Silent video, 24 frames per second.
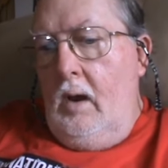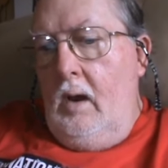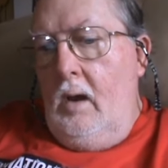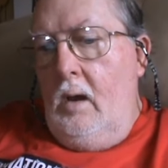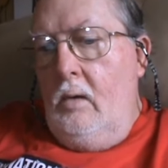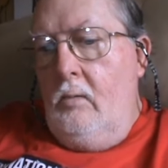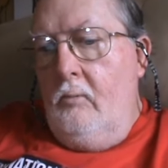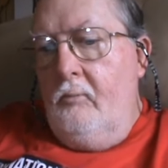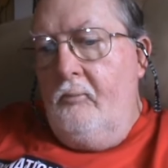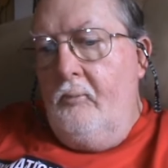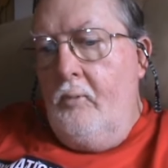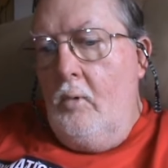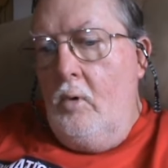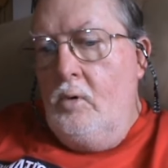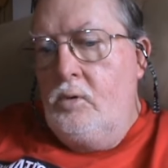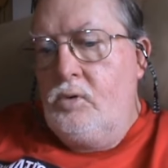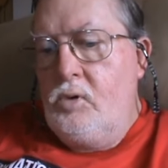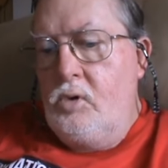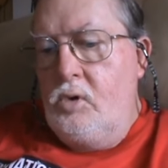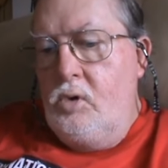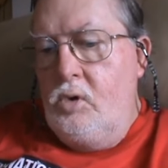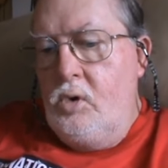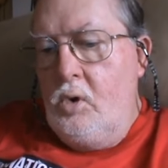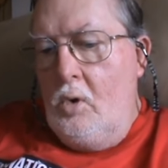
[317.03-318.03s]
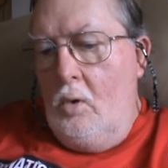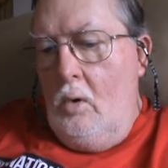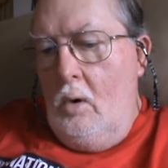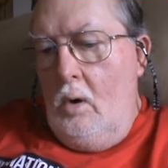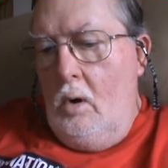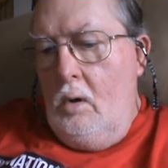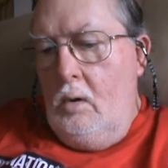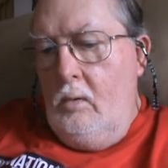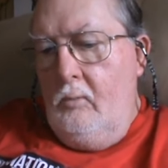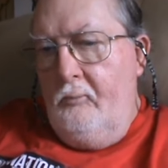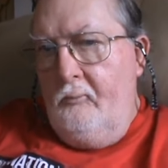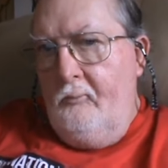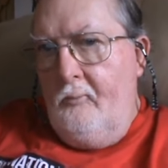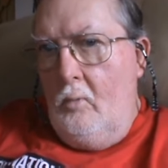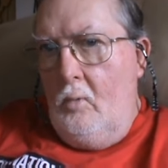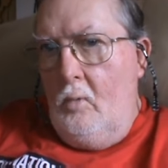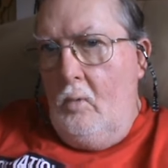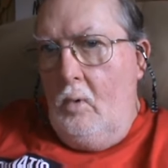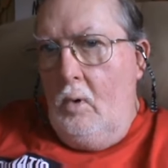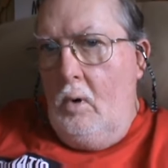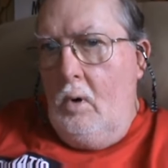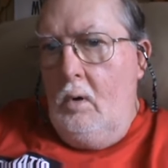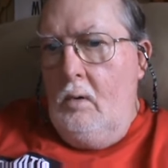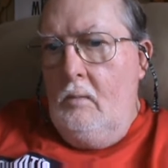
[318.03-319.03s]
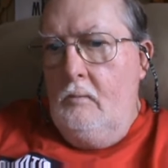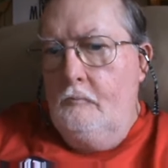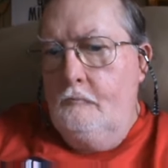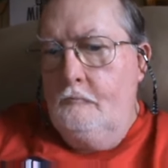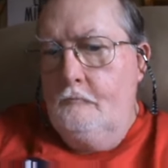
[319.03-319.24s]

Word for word: in First John 4,